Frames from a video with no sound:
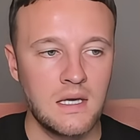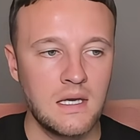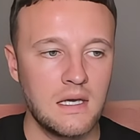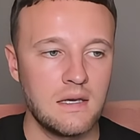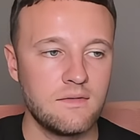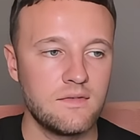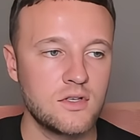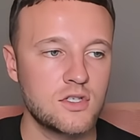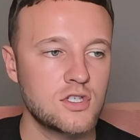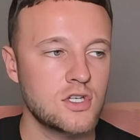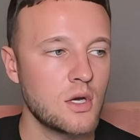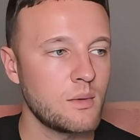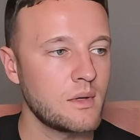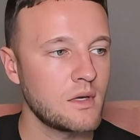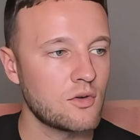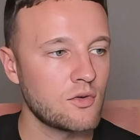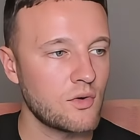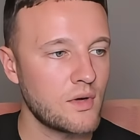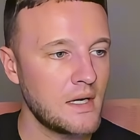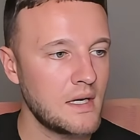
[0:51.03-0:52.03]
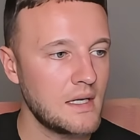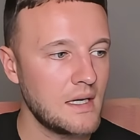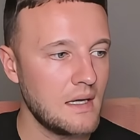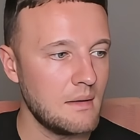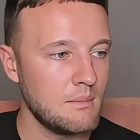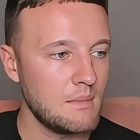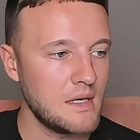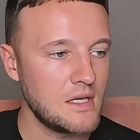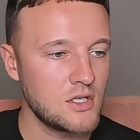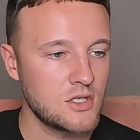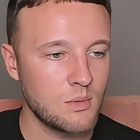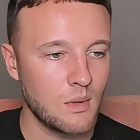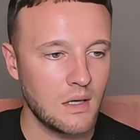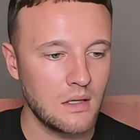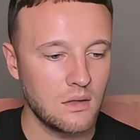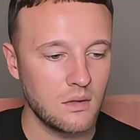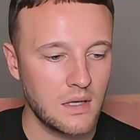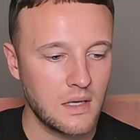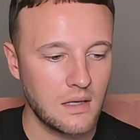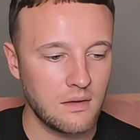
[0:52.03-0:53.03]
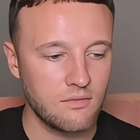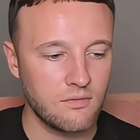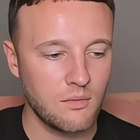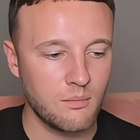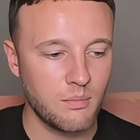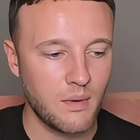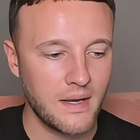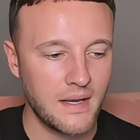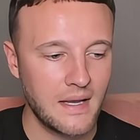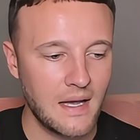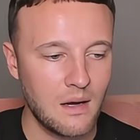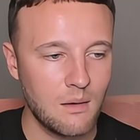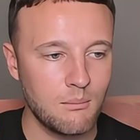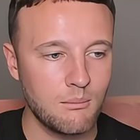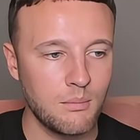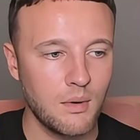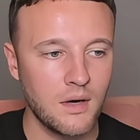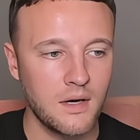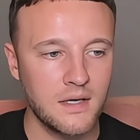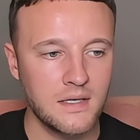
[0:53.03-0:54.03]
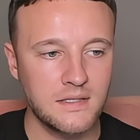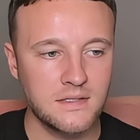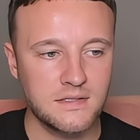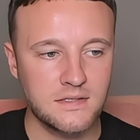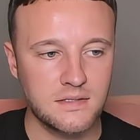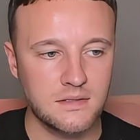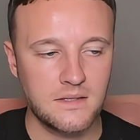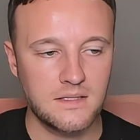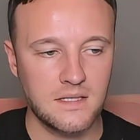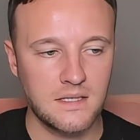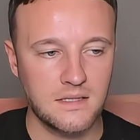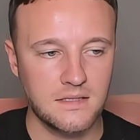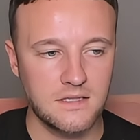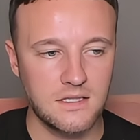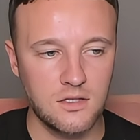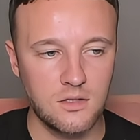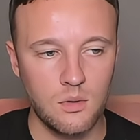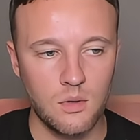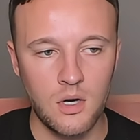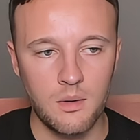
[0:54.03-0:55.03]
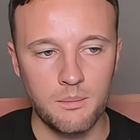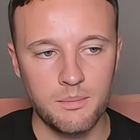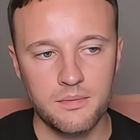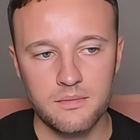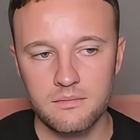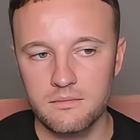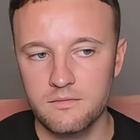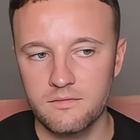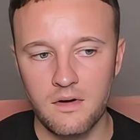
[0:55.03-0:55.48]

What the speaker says: If it's showing green, it means you are looking for breakout buys to continue up.